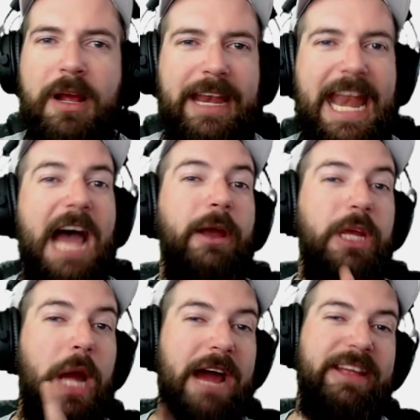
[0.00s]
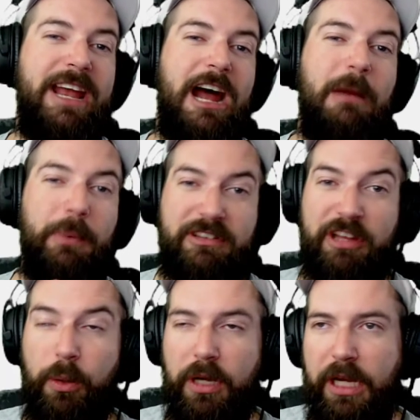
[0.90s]
now you have that
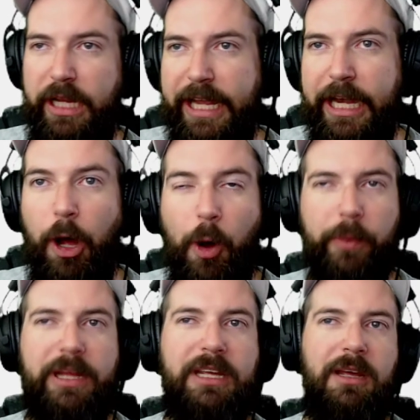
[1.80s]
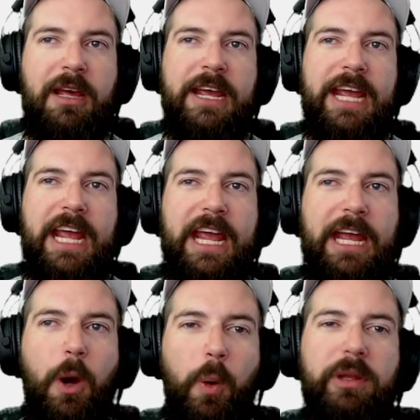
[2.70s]
opportunity, and it
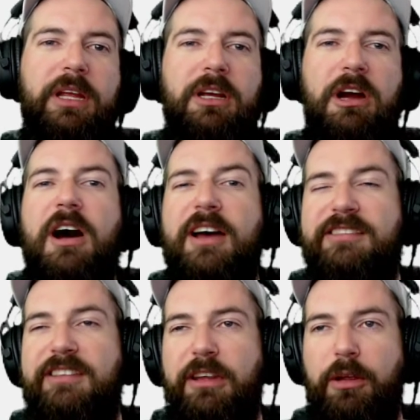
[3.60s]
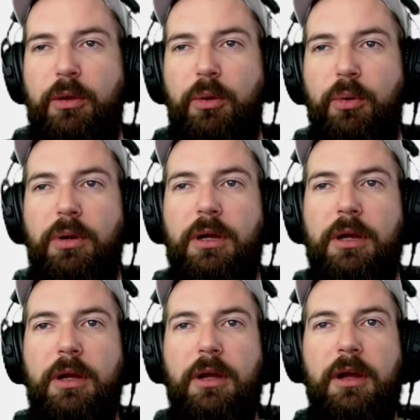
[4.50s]
only costs you
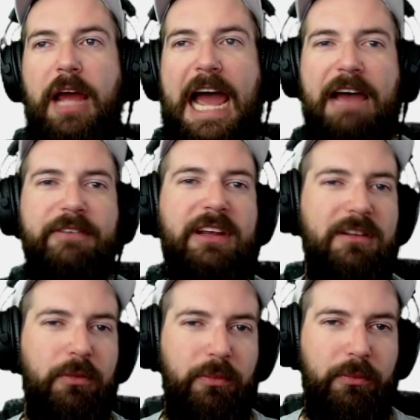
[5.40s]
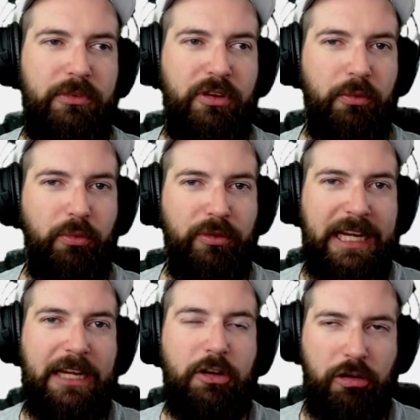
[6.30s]
having to
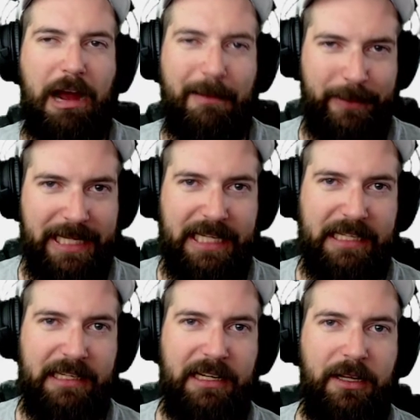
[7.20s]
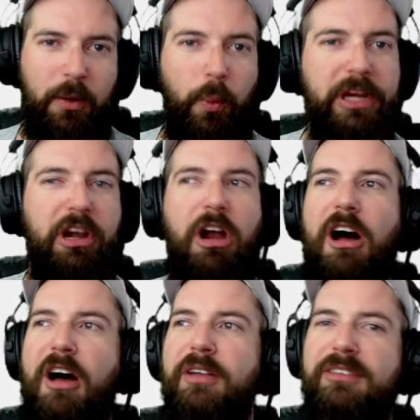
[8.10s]
recrop it when you're
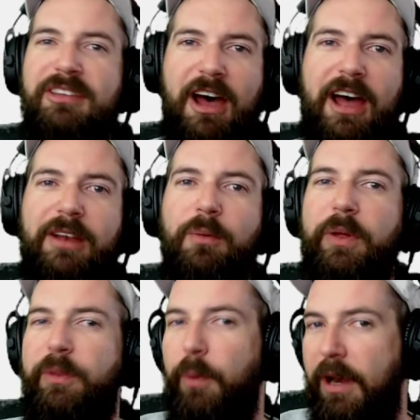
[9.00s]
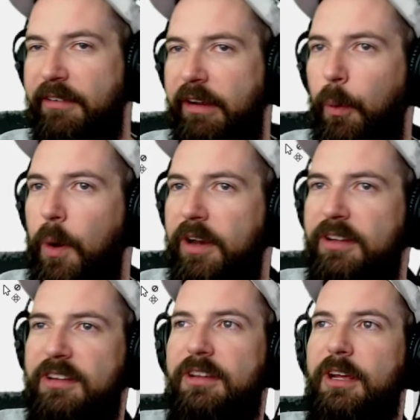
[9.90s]
all done with whatever you wanted
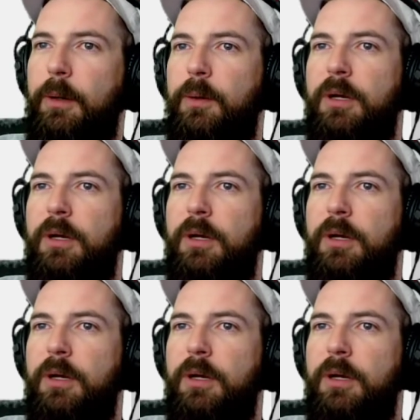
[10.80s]
to do.